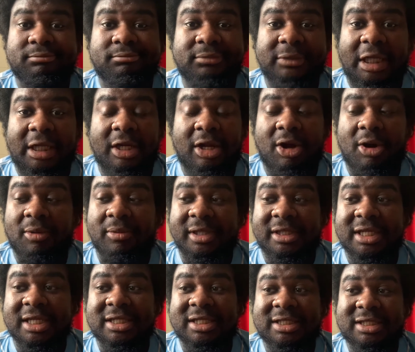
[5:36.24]
You know, we
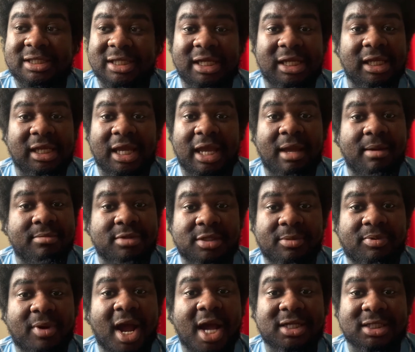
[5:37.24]
did see him
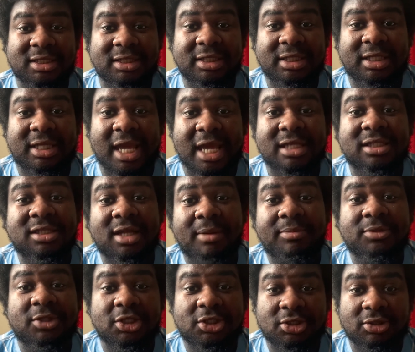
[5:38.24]
surprisingly get
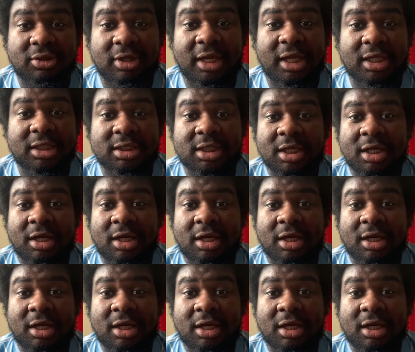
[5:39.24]
substituted